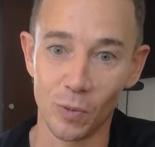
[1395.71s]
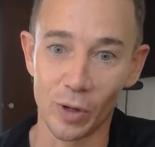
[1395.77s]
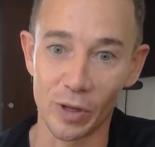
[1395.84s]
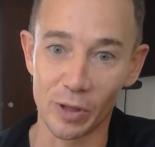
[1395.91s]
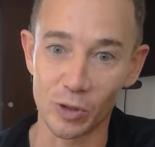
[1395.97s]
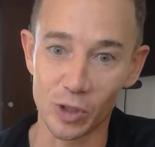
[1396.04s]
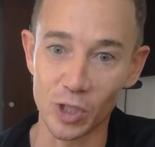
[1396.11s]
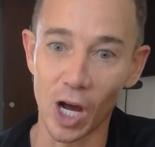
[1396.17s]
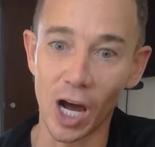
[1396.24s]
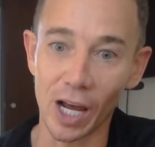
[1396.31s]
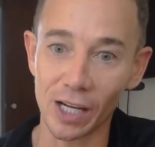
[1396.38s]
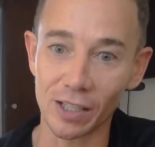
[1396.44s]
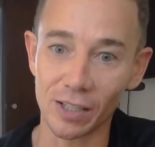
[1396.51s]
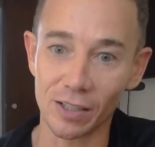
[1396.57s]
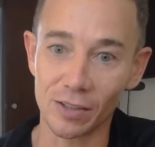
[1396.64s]
where there's
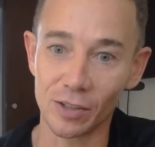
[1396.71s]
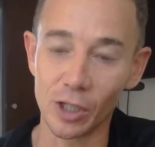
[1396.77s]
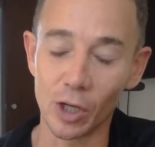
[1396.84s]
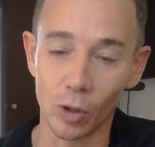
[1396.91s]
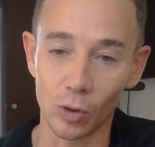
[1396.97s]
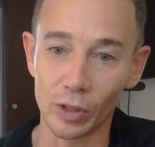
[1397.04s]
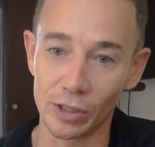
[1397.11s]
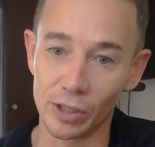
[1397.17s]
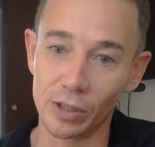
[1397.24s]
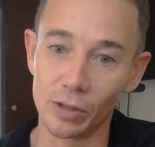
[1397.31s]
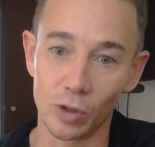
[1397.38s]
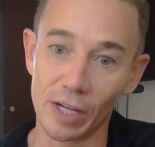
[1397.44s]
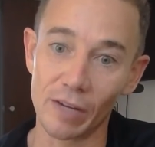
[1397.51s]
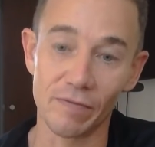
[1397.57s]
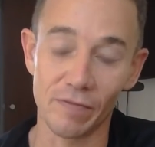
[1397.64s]
not, you know, you
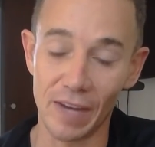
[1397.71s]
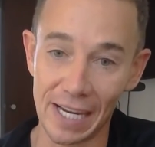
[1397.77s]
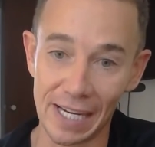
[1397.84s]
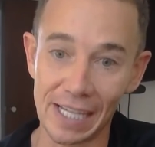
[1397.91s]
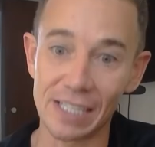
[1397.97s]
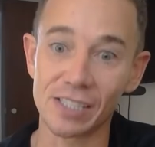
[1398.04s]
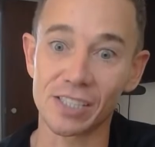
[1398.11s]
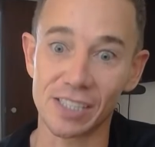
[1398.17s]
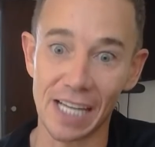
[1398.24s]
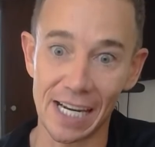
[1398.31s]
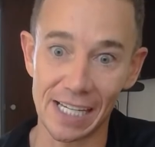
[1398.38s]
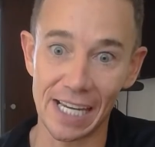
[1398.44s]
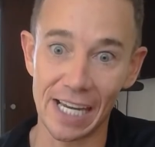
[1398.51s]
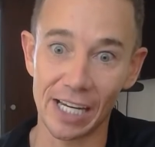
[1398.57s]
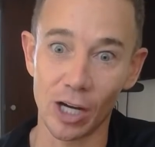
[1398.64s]
look at Vegas,
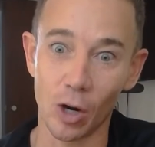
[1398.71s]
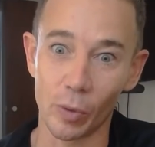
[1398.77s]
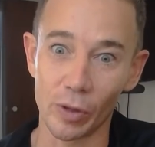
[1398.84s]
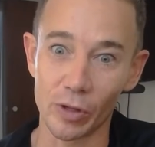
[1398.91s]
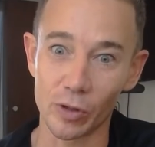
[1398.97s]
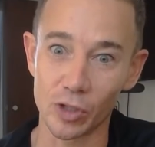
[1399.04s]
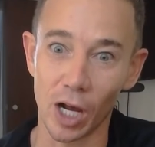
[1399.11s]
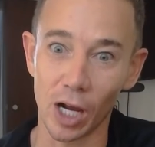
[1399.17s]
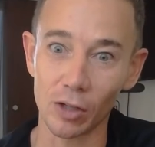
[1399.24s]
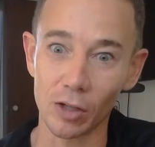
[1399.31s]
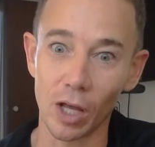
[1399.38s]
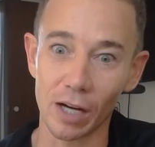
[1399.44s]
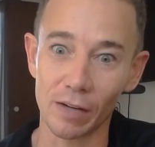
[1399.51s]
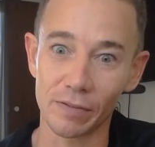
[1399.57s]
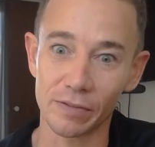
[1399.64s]
San Diego, where there's not a
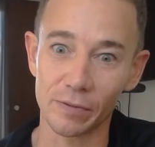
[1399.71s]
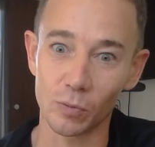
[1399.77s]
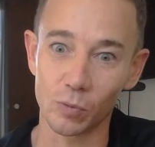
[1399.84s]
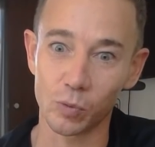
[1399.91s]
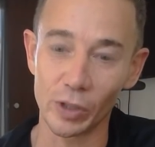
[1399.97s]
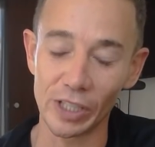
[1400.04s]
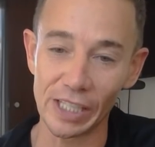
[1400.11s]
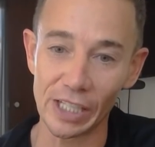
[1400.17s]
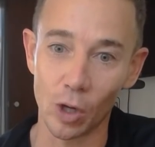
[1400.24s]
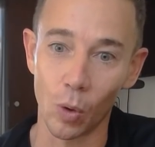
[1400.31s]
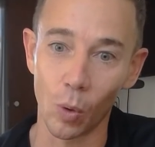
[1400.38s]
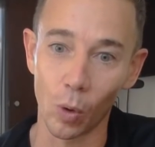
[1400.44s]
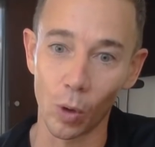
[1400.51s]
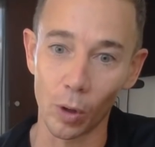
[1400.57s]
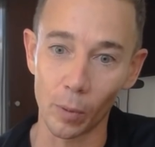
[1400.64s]
lot of really
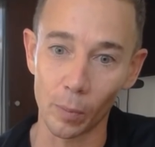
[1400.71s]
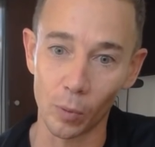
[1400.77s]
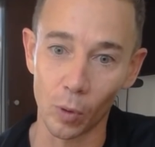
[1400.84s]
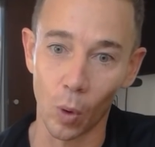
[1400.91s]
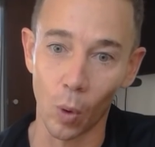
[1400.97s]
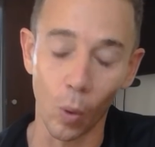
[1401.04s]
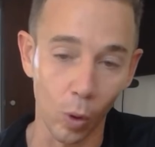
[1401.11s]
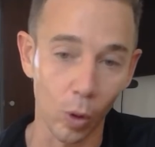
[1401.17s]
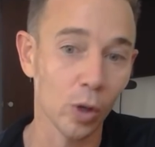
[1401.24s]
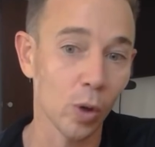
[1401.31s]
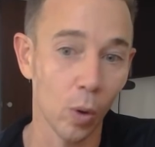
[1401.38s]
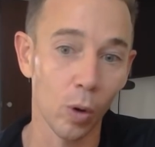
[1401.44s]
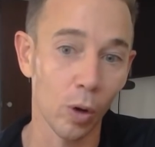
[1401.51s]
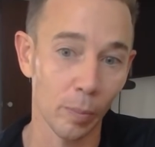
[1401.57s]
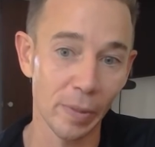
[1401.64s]
core, core,
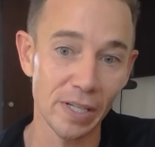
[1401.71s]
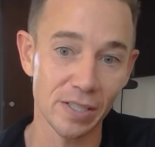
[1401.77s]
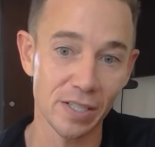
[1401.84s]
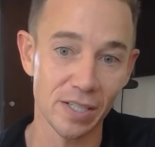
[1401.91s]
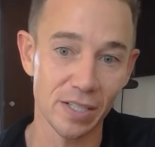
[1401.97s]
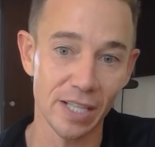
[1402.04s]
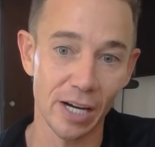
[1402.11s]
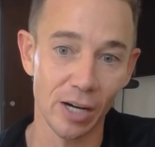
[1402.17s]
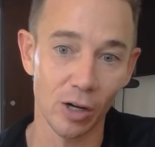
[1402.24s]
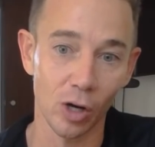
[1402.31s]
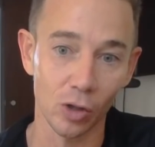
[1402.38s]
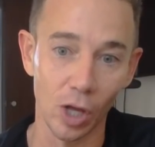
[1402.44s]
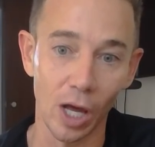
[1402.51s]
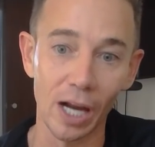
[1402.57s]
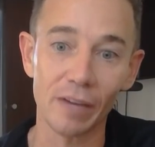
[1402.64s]
core business there.
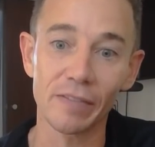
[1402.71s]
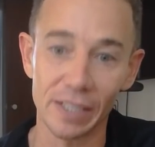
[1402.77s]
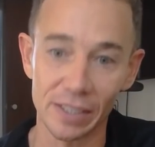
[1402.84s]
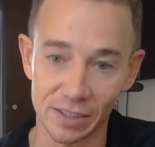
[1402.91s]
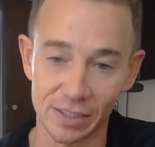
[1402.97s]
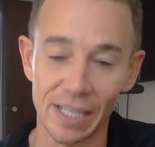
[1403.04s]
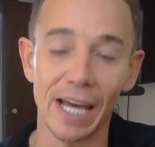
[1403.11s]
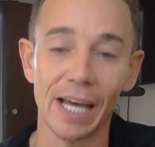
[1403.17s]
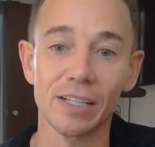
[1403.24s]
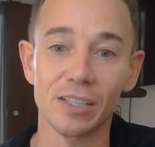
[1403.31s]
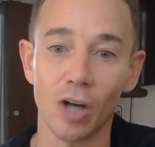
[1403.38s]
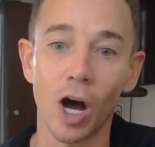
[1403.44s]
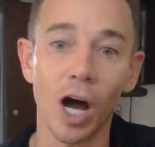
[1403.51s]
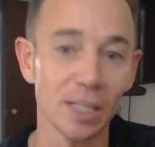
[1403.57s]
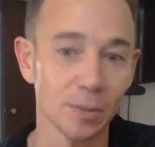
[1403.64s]
A lot of it's that
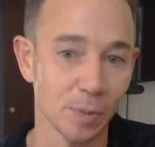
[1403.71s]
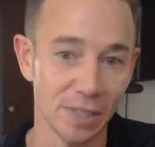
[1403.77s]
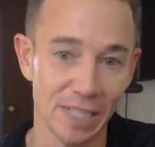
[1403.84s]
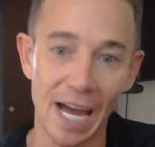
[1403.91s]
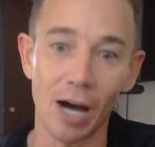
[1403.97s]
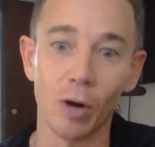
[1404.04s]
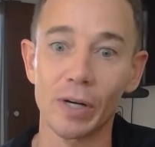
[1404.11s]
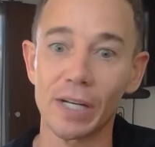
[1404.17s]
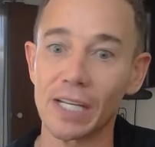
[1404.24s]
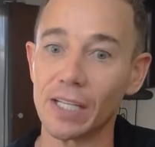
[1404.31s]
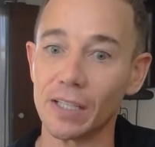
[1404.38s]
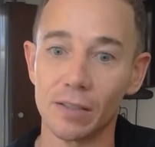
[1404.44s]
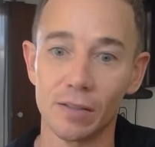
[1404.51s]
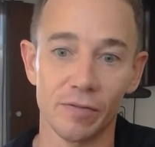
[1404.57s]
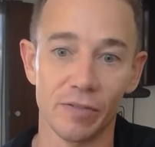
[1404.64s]

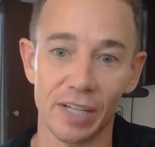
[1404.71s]
hospitality,